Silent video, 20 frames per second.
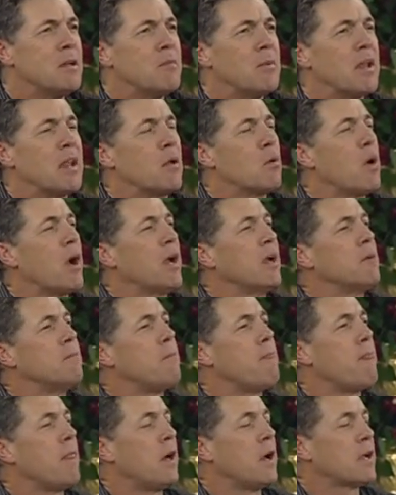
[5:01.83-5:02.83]
but anyway,
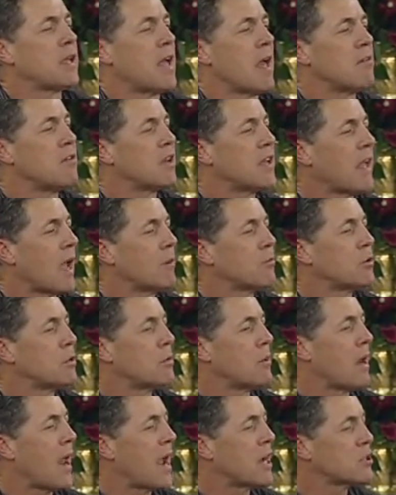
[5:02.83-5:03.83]
uh, Kevin came to him
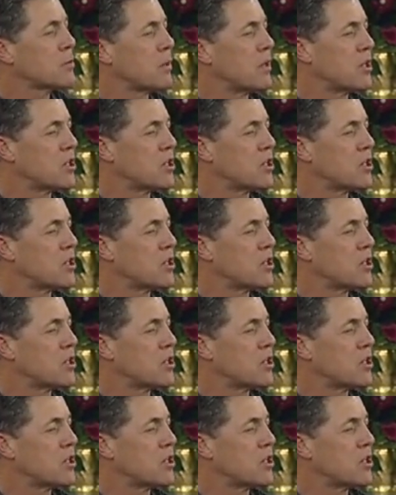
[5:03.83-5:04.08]
and asked me, he